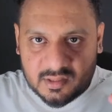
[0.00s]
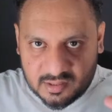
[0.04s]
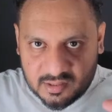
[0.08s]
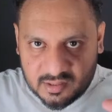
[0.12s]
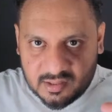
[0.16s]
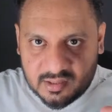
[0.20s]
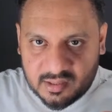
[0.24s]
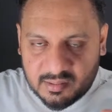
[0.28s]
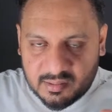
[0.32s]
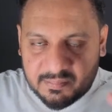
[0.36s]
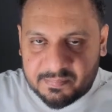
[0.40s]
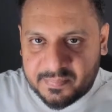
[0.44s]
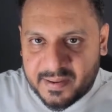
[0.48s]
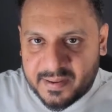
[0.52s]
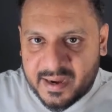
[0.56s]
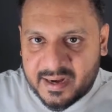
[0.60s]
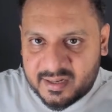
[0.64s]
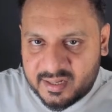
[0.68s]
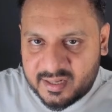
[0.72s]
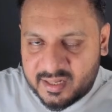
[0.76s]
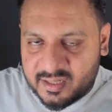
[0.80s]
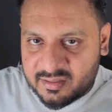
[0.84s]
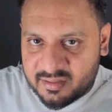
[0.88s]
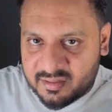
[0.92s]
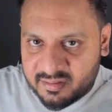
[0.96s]

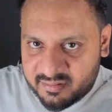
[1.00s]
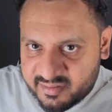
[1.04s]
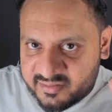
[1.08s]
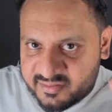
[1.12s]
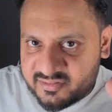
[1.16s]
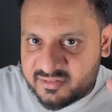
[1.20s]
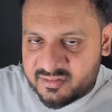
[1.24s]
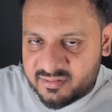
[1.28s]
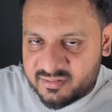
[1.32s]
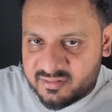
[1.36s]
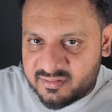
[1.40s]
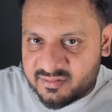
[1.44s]
impacting the rich's